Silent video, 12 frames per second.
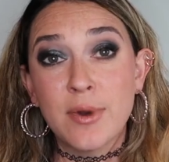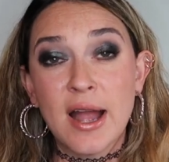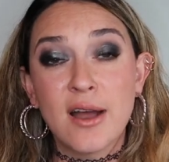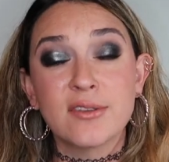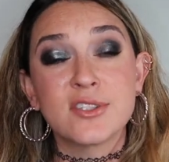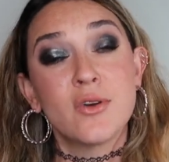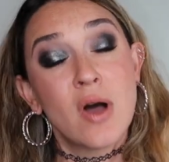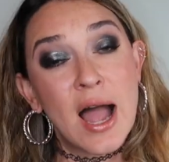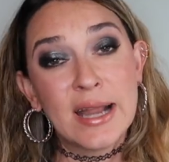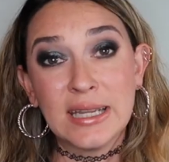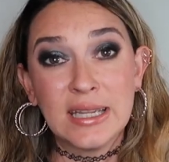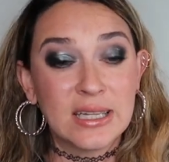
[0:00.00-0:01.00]
brows, so
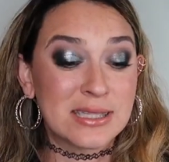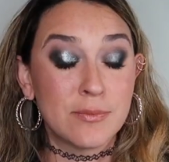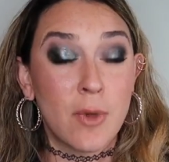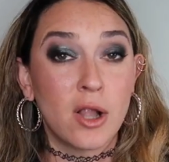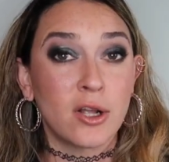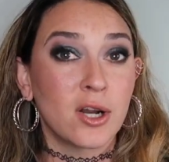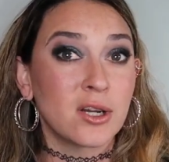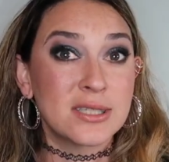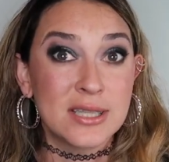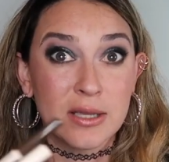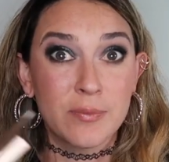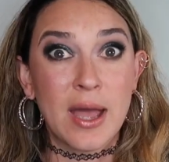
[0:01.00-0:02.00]
I need smaller
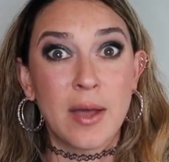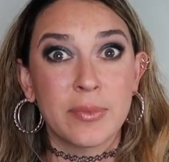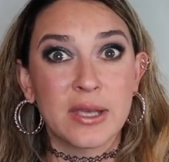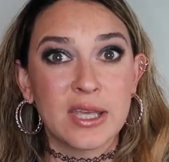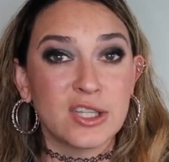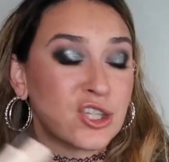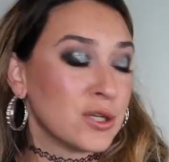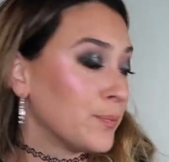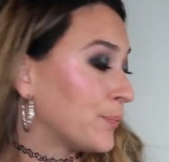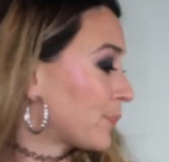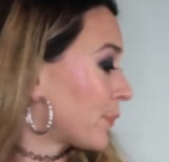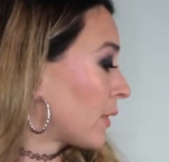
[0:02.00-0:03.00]
tip application.